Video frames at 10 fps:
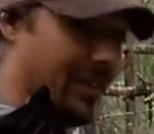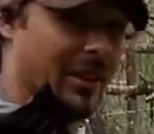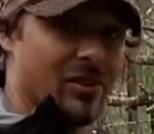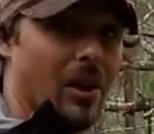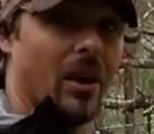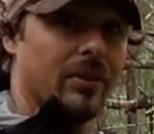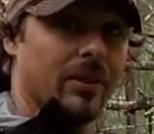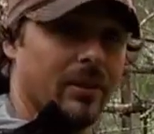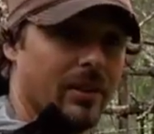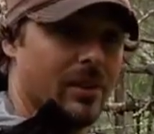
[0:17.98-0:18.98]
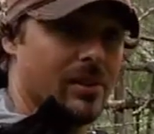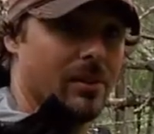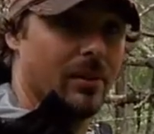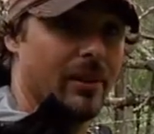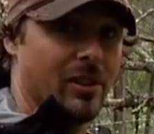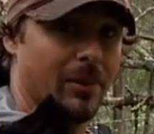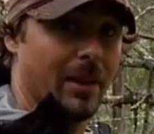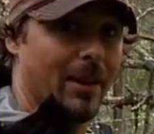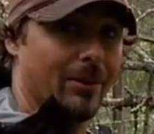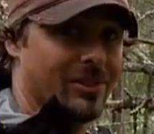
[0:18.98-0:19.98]
this off, because if
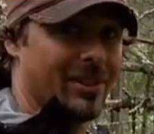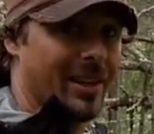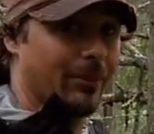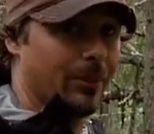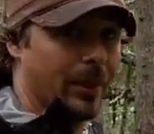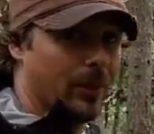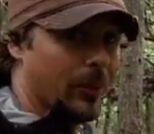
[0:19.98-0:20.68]
something happens, it's gonna happen pretty